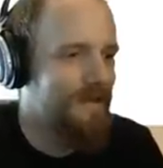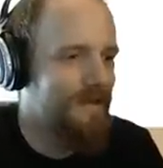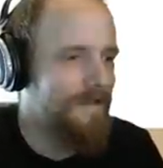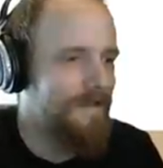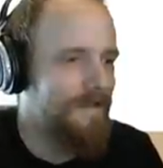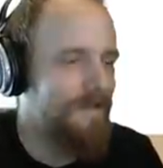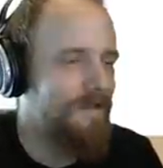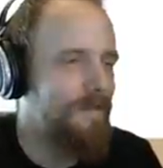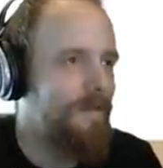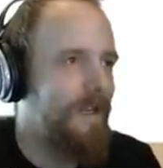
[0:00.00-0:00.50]

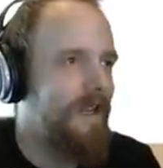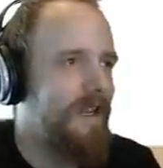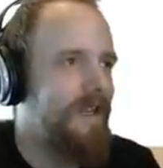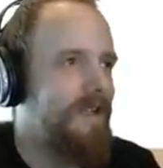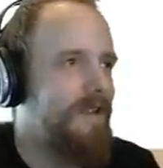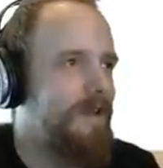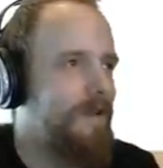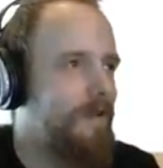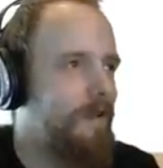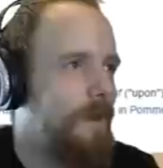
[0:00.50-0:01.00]
Should we add
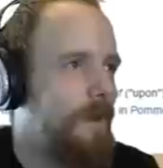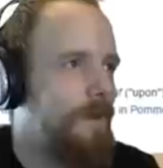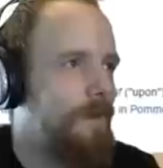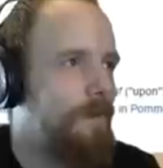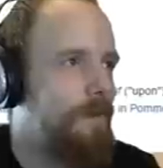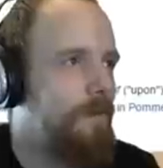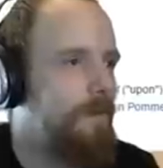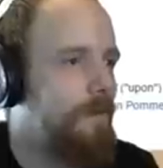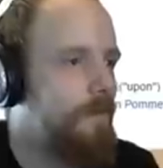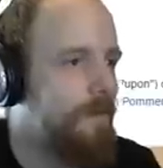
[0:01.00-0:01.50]
a, a
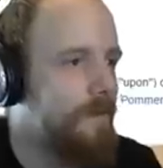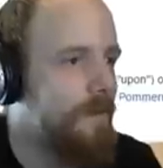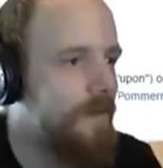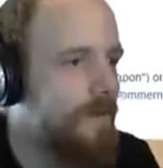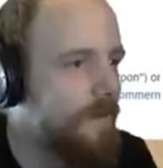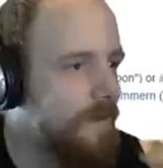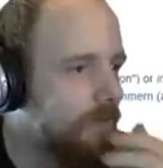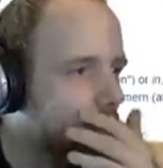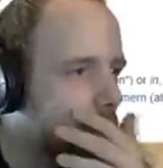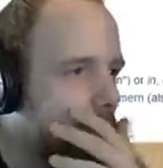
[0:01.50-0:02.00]

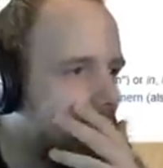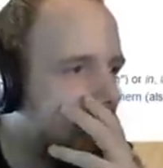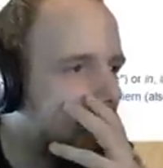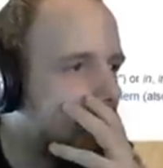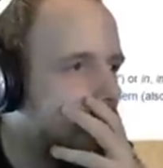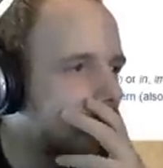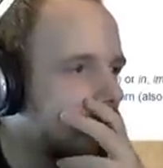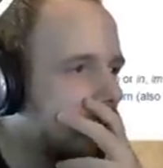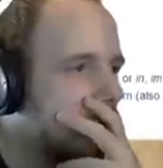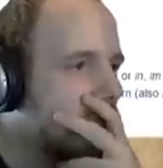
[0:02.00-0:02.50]
something
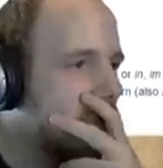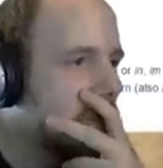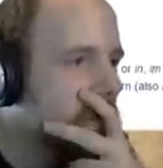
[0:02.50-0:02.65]
to it?